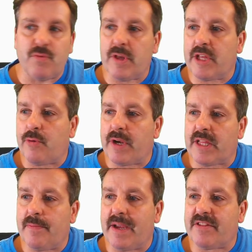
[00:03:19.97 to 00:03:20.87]
really
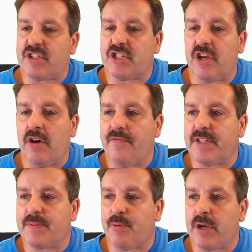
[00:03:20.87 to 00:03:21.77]
quickly make the shelf.
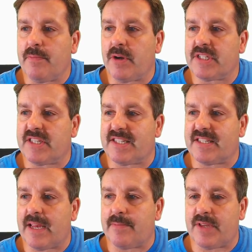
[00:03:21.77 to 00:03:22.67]
It's pretty much the
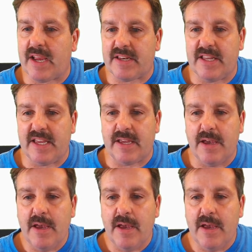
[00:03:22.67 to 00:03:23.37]
same technique.